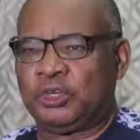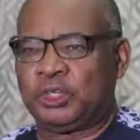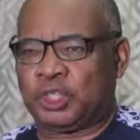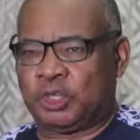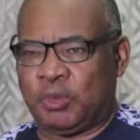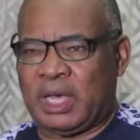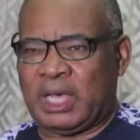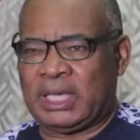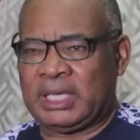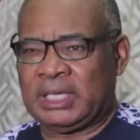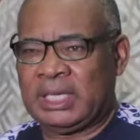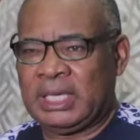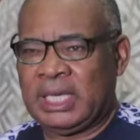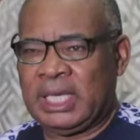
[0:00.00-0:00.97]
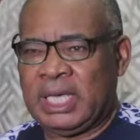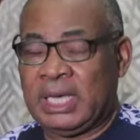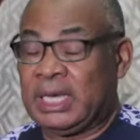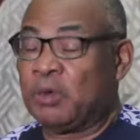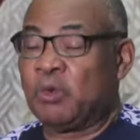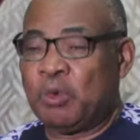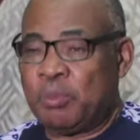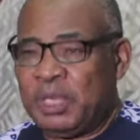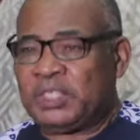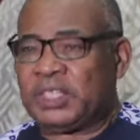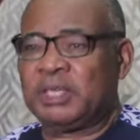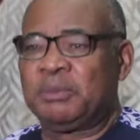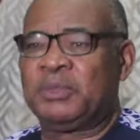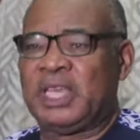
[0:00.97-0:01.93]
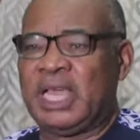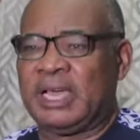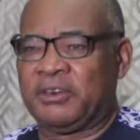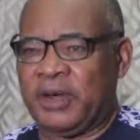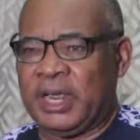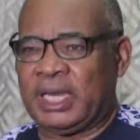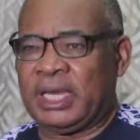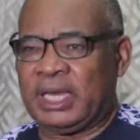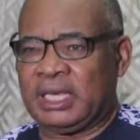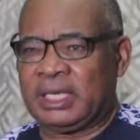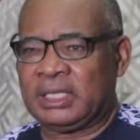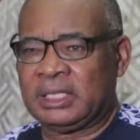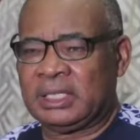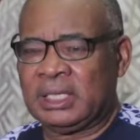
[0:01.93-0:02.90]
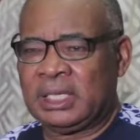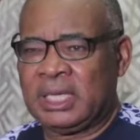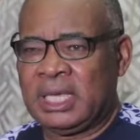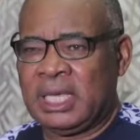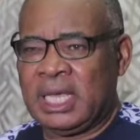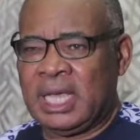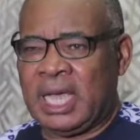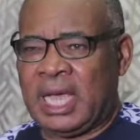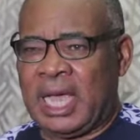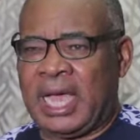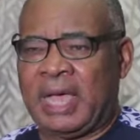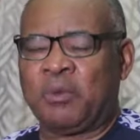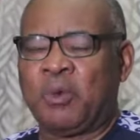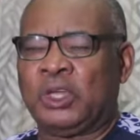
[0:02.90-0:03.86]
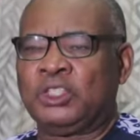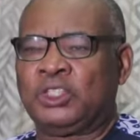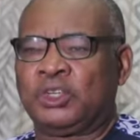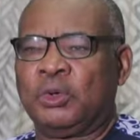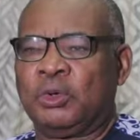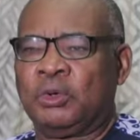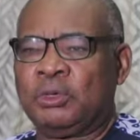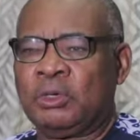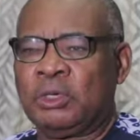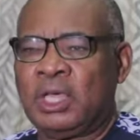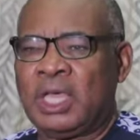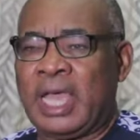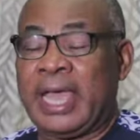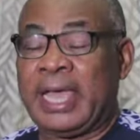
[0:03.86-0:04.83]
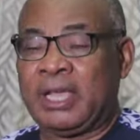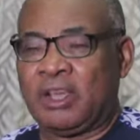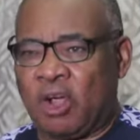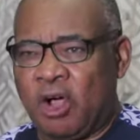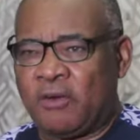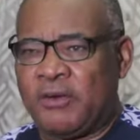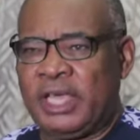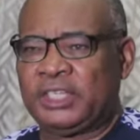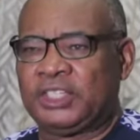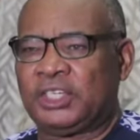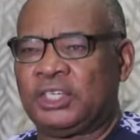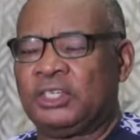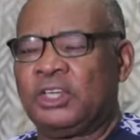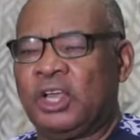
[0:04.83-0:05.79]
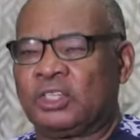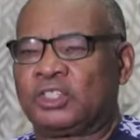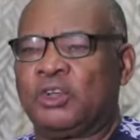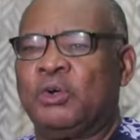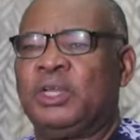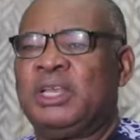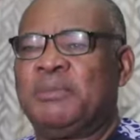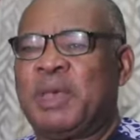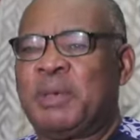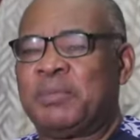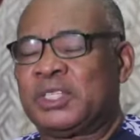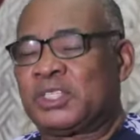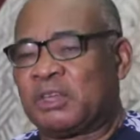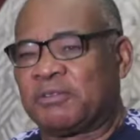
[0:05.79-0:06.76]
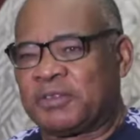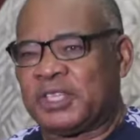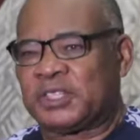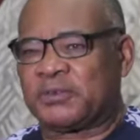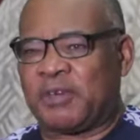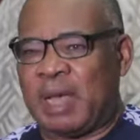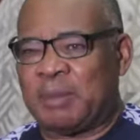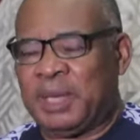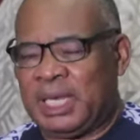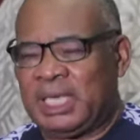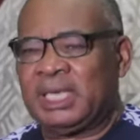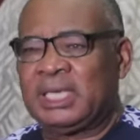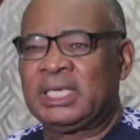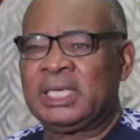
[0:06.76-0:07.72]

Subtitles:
Joshua. They will miss him there greatly. I want to encourage not only members of his family,